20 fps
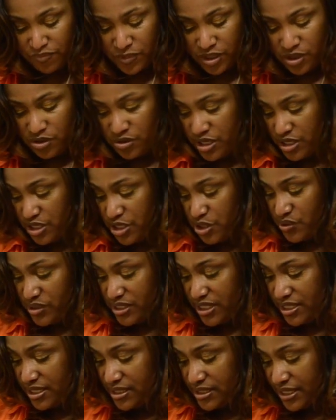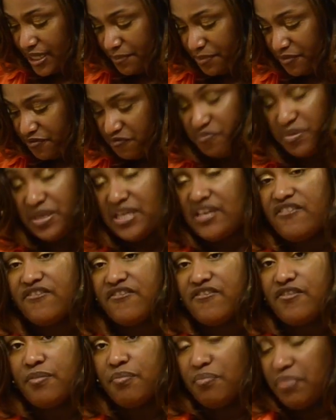You can use any type of beef,
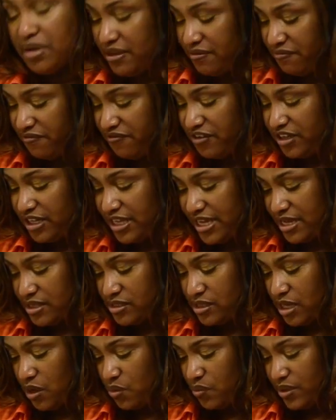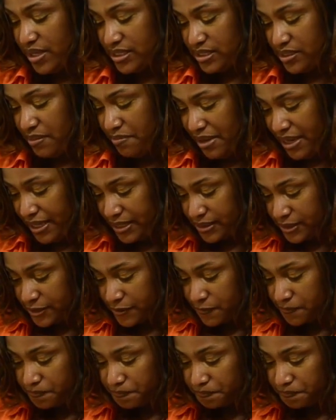but filet is always the best.